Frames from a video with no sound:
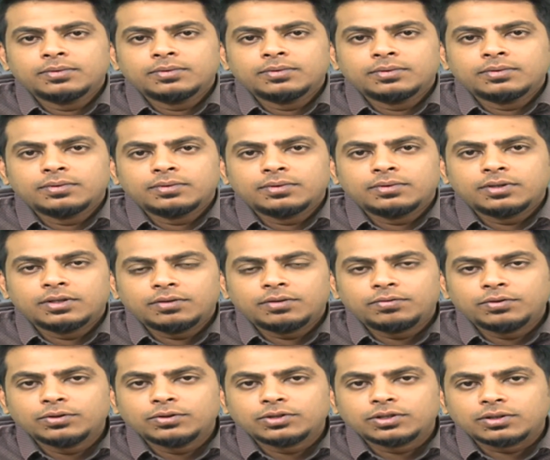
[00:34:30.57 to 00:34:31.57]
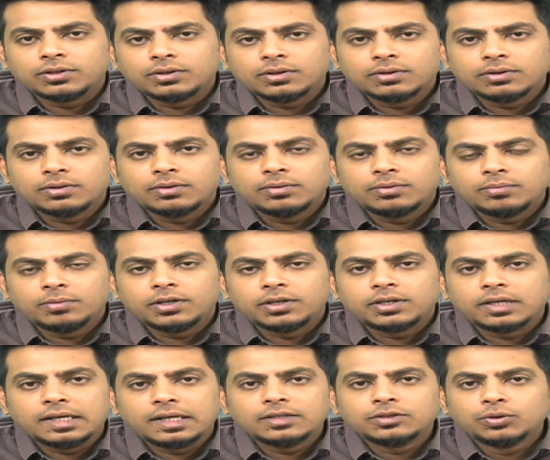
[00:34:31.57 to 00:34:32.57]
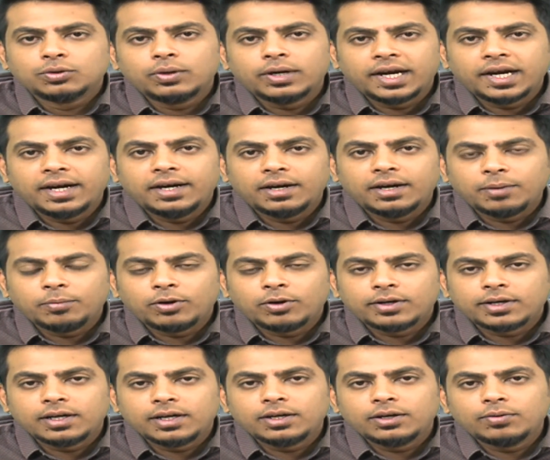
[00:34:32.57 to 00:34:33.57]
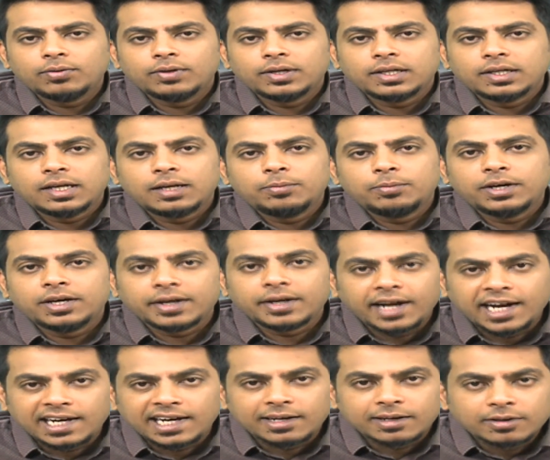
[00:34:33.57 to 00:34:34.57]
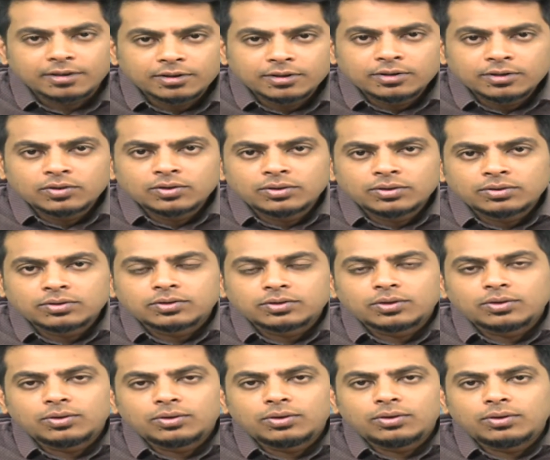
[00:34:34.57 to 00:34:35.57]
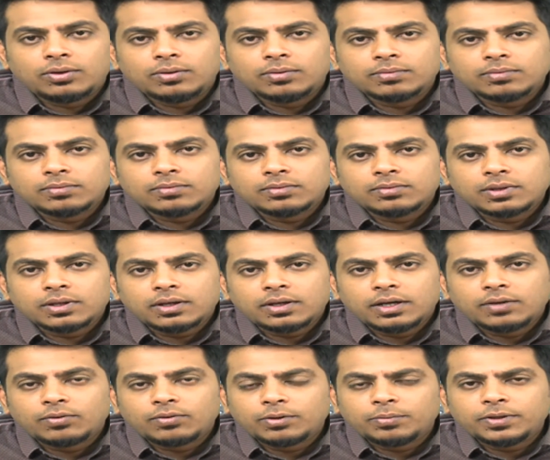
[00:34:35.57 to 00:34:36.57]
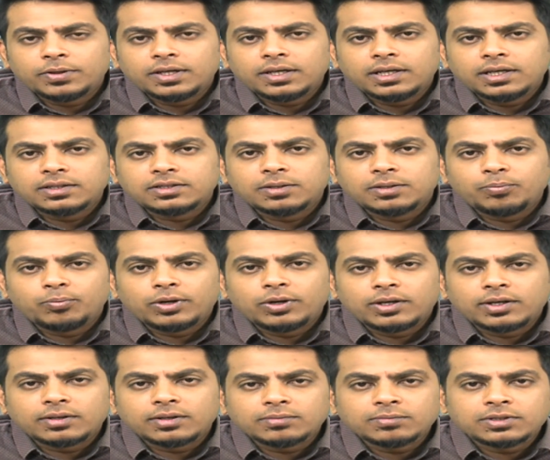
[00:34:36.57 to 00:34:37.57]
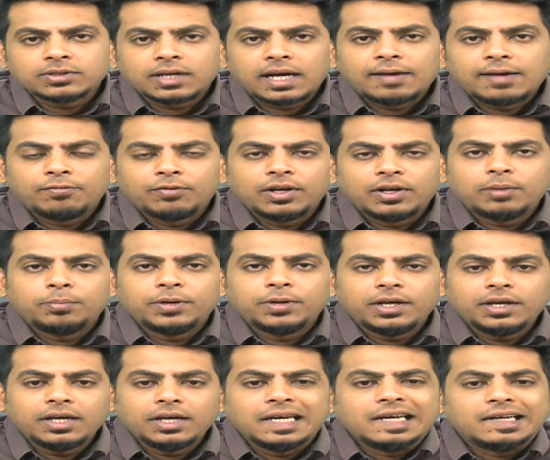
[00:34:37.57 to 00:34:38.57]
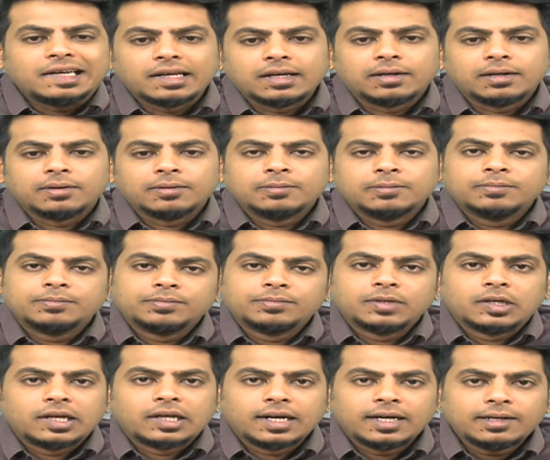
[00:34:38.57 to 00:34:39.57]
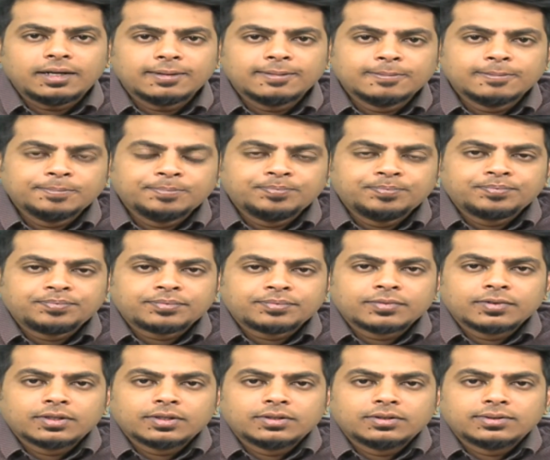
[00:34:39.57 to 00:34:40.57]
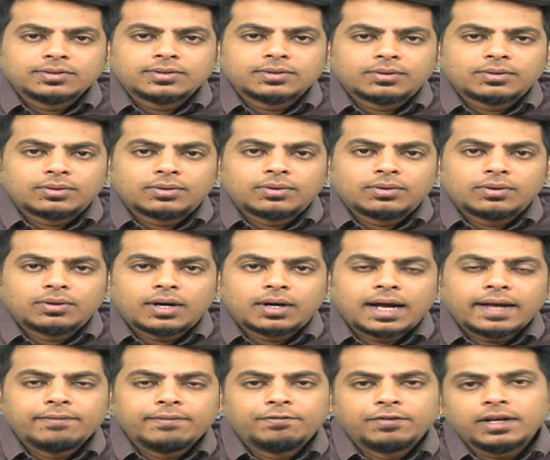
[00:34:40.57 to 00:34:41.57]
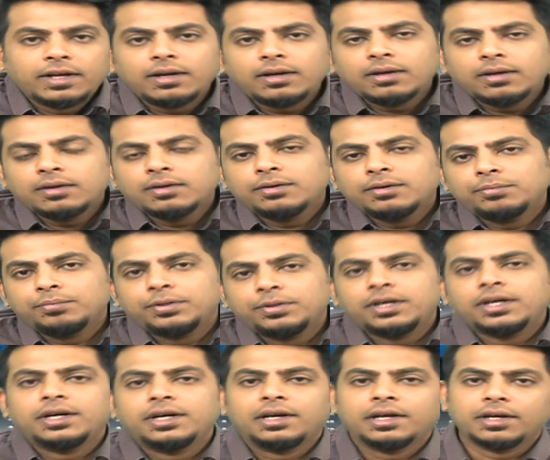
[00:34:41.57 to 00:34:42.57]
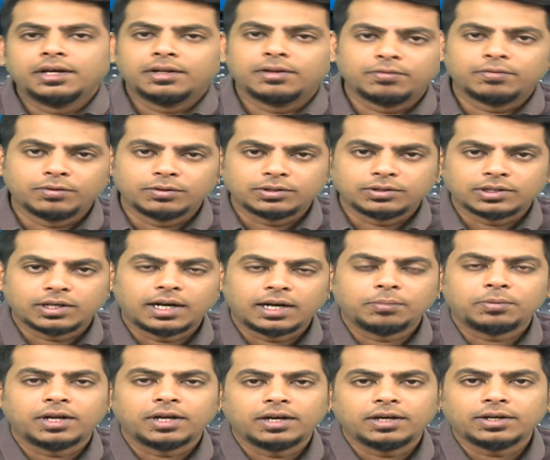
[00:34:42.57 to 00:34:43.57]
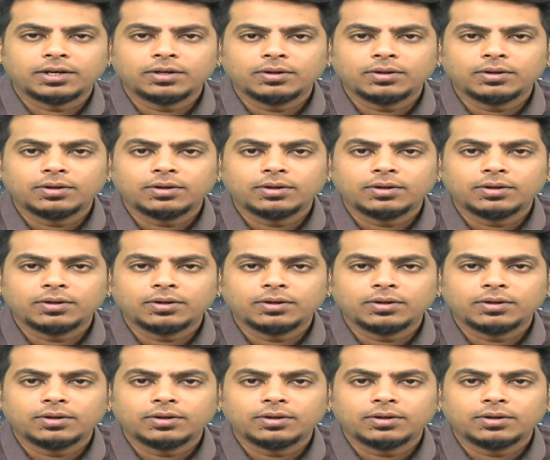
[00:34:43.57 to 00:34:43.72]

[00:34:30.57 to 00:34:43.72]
in the future, but there is no end. I'm not telling you whether there will be an end. So it would be in simple terms, I will be eating, right? So I will be eating in the future. I'm telling you